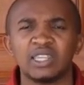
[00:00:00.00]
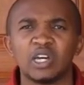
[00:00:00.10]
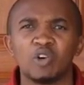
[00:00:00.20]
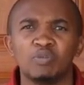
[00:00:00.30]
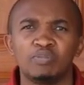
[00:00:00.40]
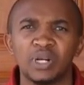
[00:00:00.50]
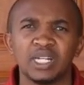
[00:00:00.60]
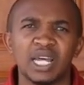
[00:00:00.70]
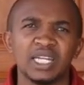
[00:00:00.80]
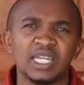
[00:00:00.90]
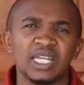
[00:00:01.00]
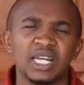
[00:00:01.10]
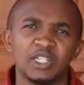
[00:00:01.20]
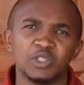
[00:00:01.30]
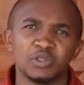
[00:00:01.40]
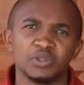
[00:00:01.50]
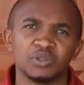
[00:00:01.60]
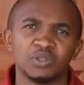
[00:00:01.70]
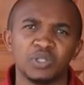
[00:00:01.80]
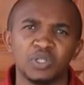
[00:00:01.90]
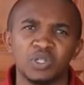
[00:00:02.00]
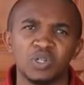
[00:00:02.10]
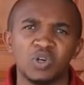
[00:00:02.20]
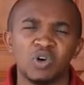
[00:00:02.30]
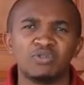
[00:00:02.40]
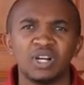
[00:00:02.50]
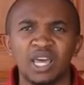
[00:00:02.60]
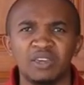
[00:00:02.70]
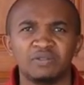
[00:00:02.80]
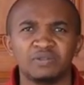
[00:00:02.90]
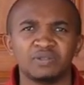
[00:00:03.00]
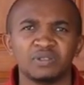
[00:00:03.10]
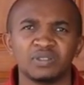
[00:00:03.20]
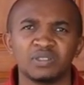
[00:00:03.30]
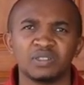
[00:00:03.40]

and the complete annihilation of life